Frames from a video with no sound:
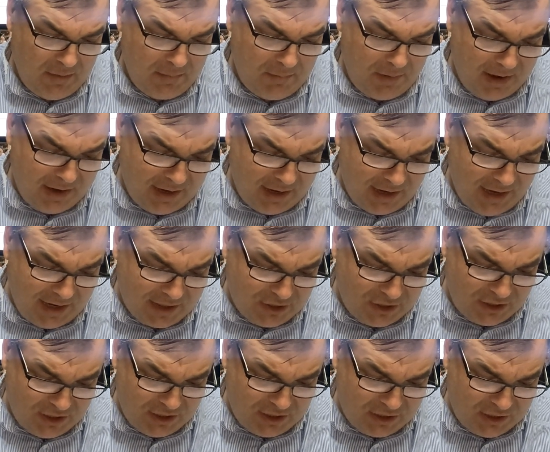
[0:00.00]
My
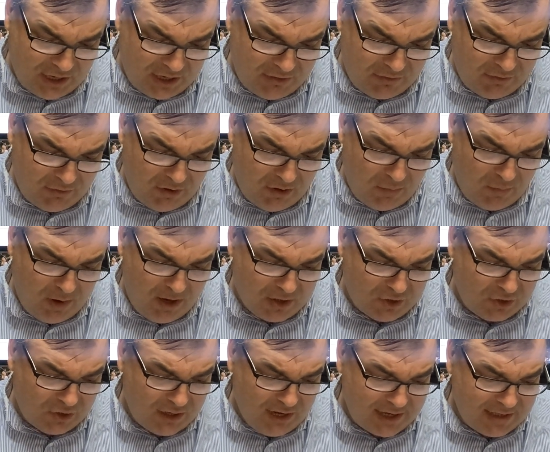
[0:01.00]
collection in general, and where
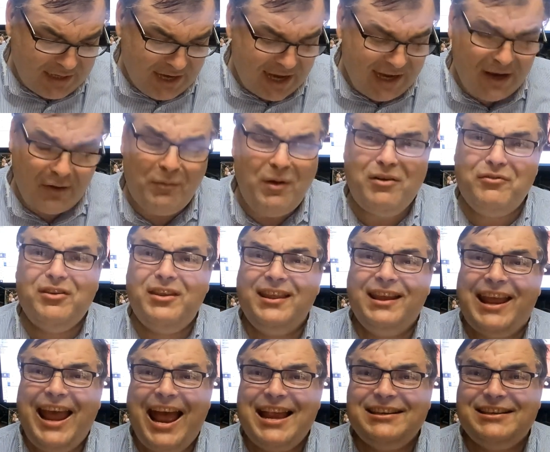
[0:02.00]
should I take it? Well,
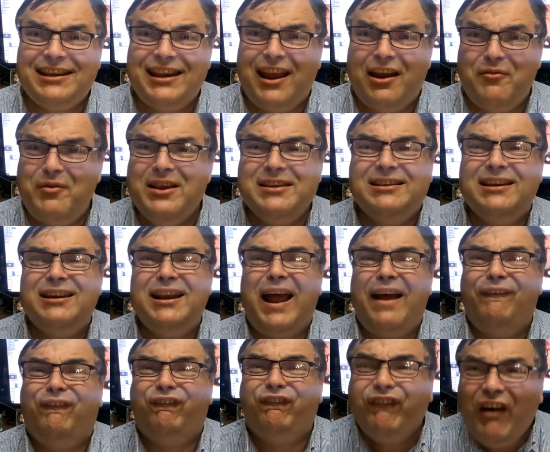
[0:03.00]
the Casio isn't
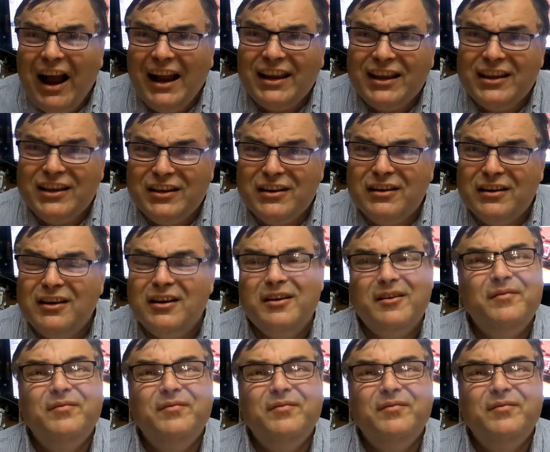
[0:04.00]
a fucking...